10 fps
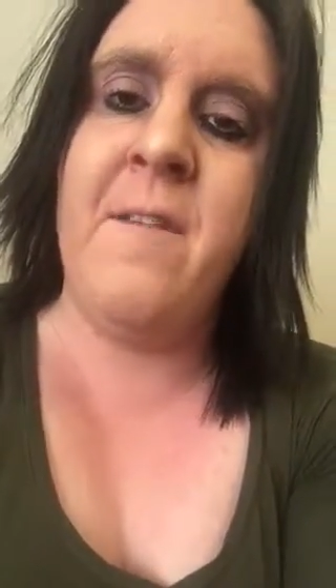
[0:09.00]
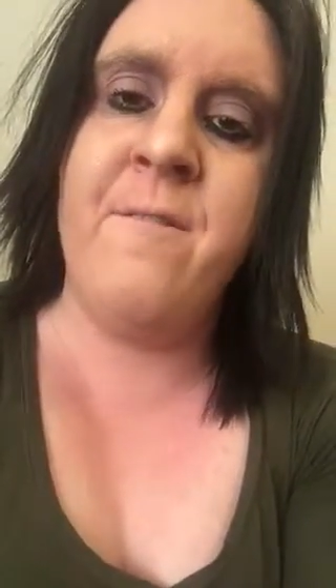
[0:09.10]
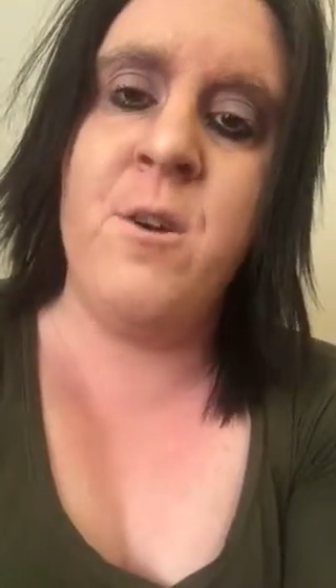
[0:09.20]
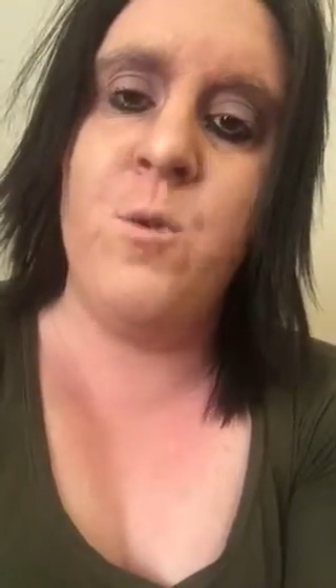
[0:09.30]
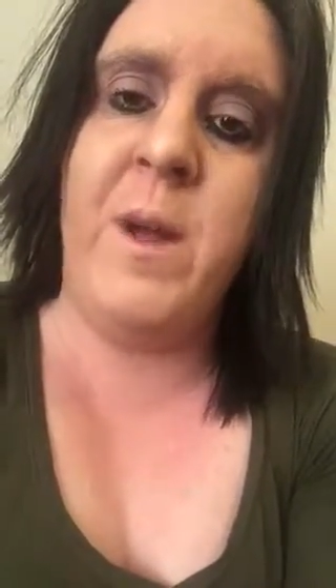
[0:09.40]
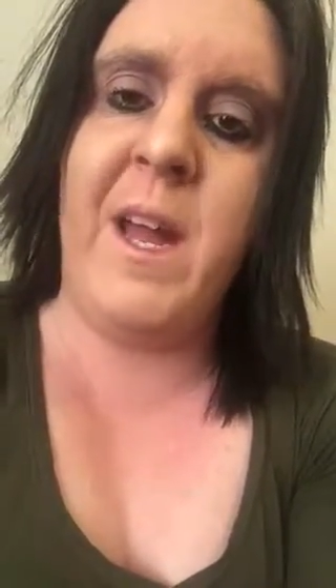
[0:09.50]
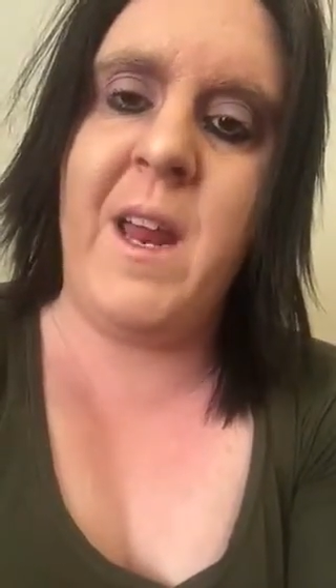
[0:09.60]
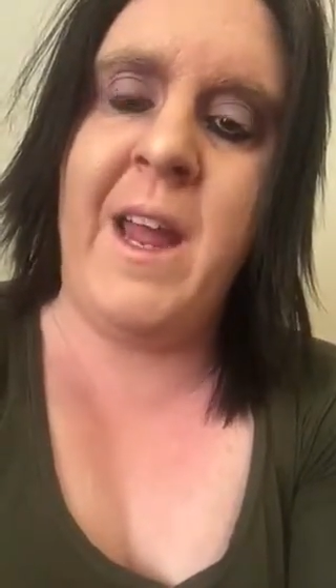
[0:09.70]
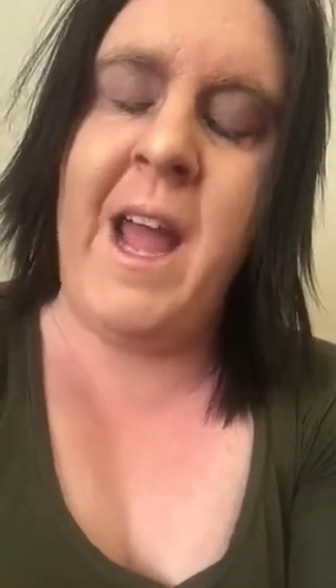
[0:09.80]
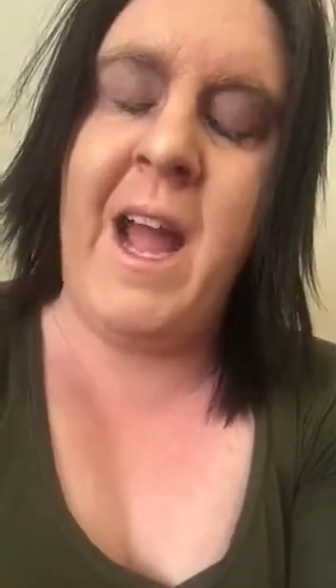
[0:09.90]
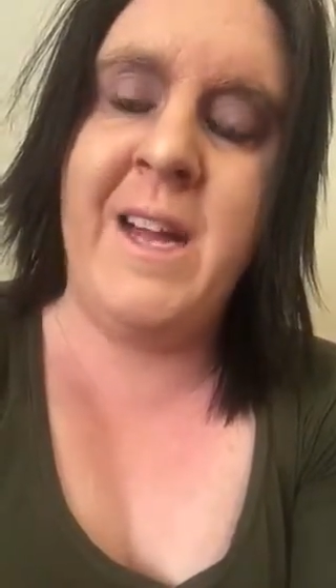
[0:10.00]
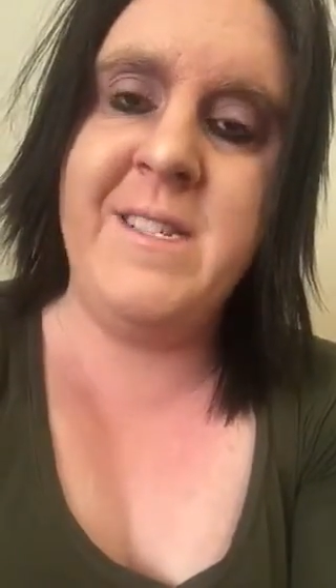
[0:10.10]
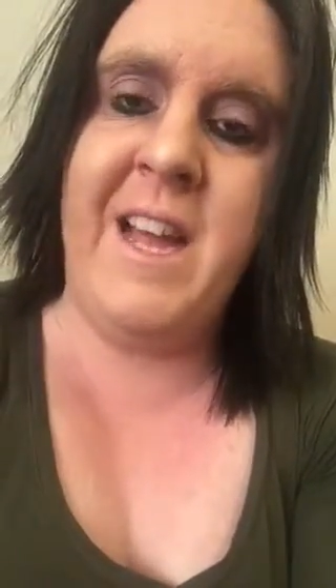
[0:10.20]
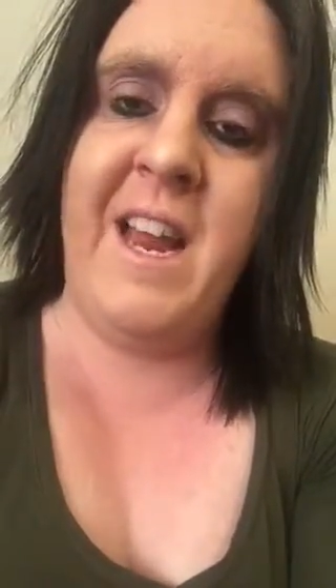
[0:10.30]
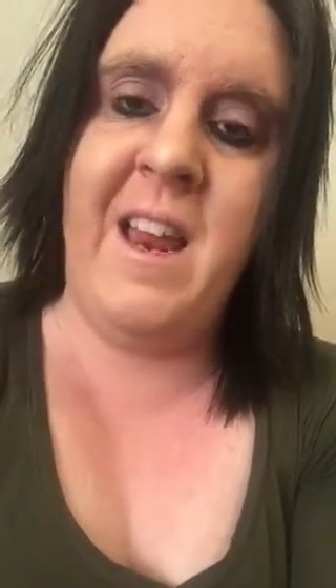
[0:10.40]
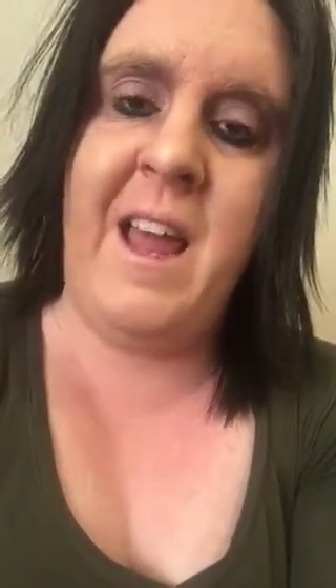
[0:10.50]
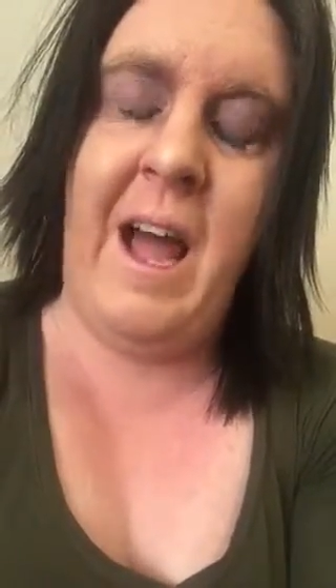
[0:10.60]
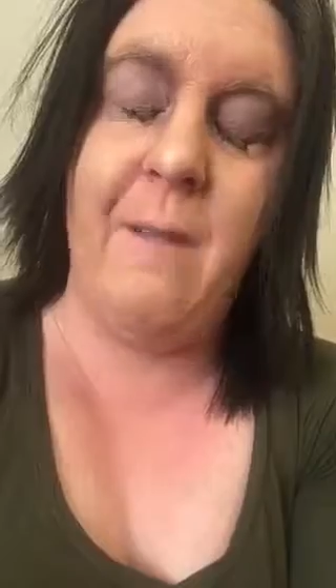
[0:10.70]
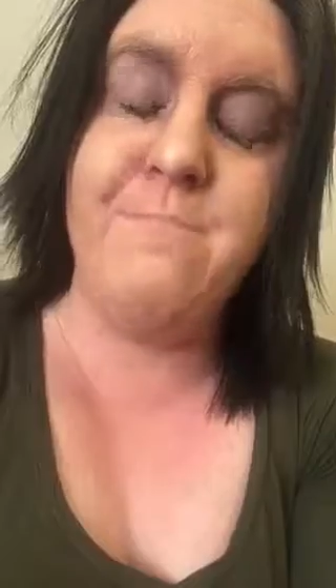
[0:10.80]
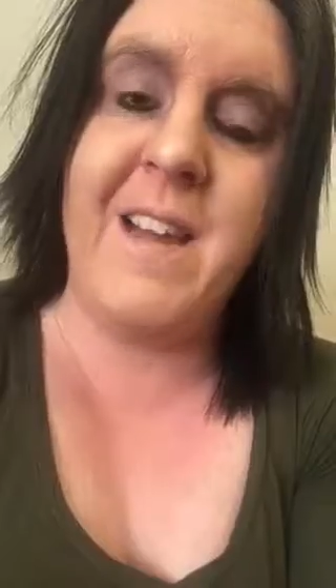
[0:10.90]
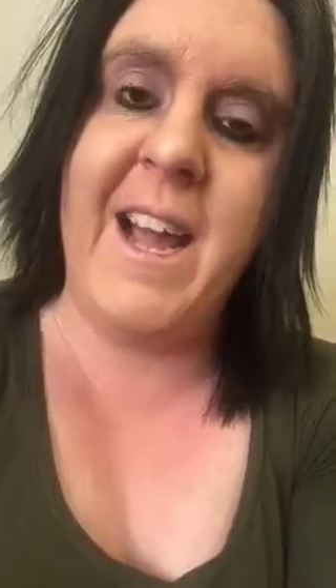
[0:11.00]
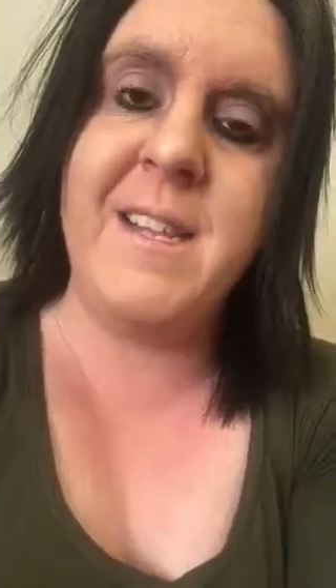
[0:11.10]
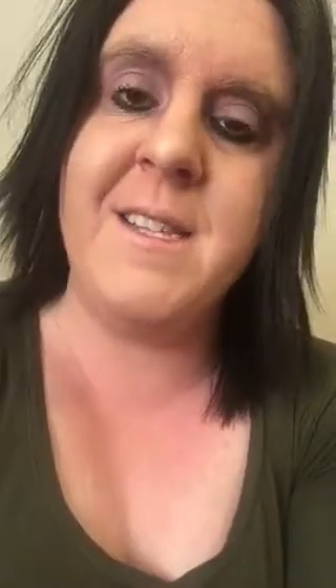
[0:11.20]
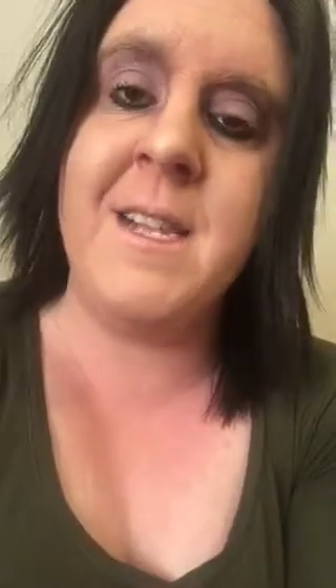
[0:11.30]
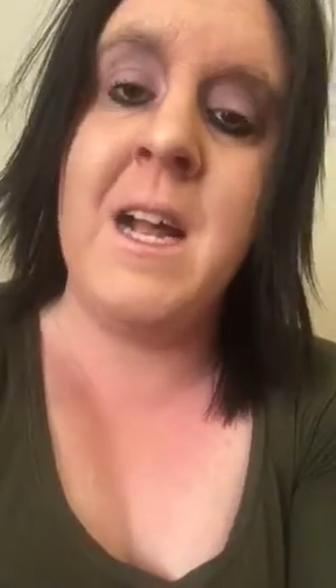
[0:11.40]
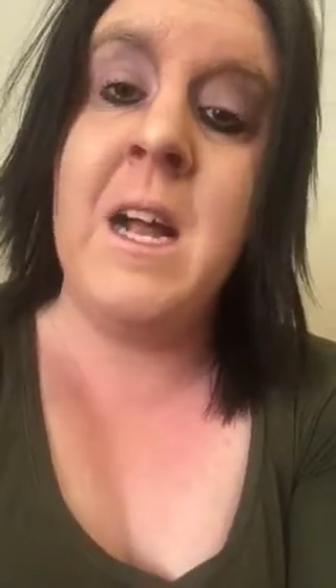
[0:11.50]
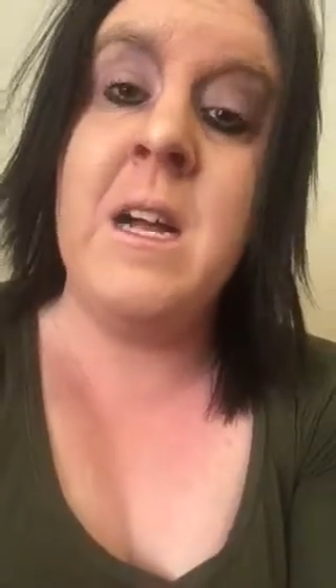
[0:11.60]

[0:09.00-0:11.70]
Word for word: for weekly and daily updates.